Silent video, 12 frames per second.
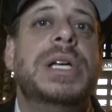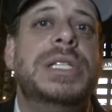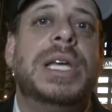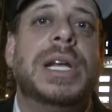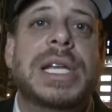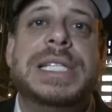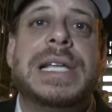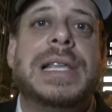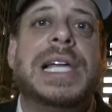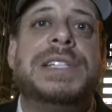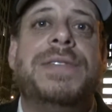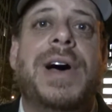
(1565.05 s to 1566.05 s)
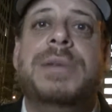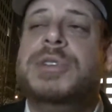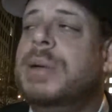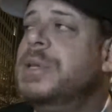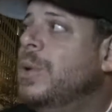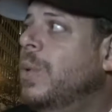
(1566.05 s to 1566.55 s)
So you're gonna list out the last 5
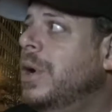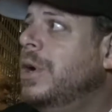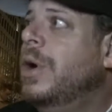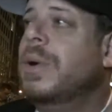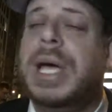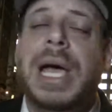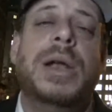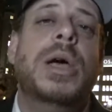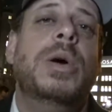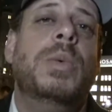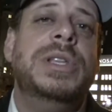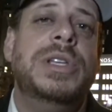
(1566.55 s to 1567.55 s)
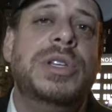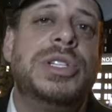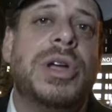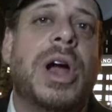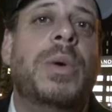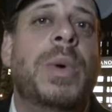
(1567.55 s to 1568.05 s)
jobs, and you want to know again, when did you
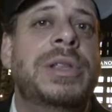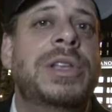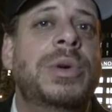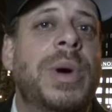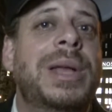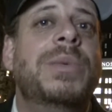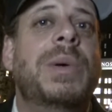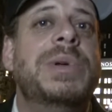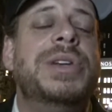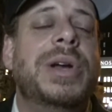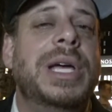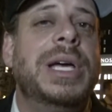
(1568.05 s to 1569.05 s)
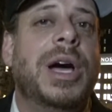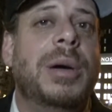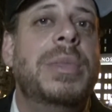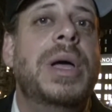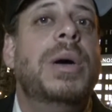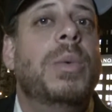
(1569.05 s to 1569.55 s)
start, when did you end, when was your
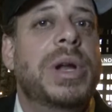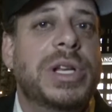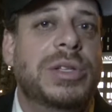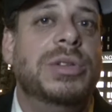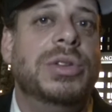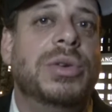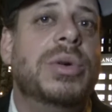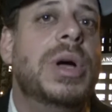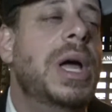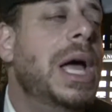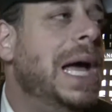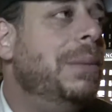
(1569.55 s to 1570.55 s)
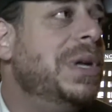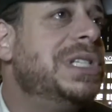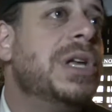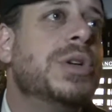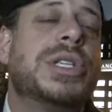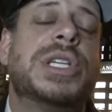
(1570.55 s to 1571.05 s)
income, what did you do? And what
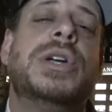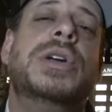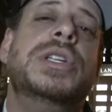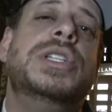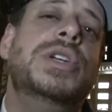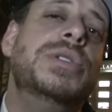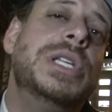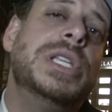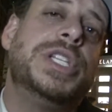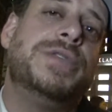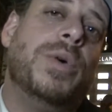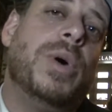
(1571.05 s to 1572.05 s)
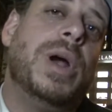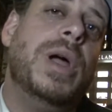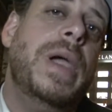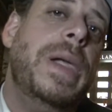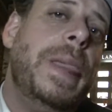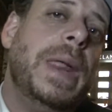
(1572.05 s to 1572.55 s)
Social Security is using this for
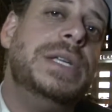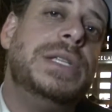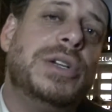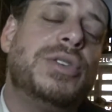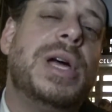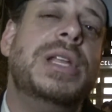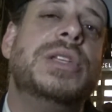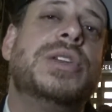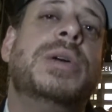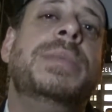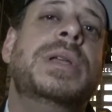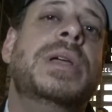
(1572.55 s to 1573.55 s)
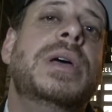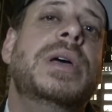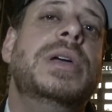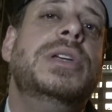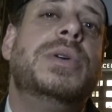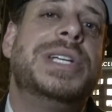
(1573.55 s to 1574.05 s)
is they're trying to determine
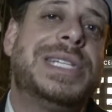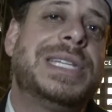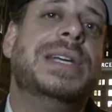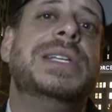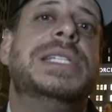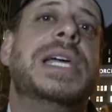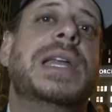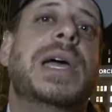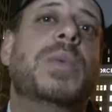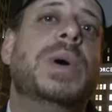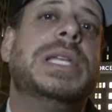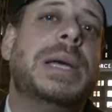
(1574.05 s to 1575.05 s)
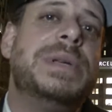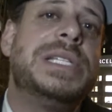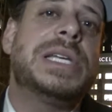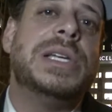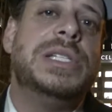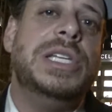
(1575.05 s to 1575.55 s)
your skill set and what type of
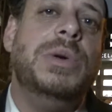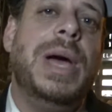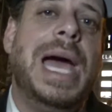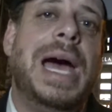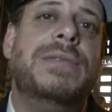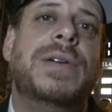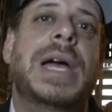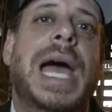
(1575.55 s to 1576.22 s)
skills that you have.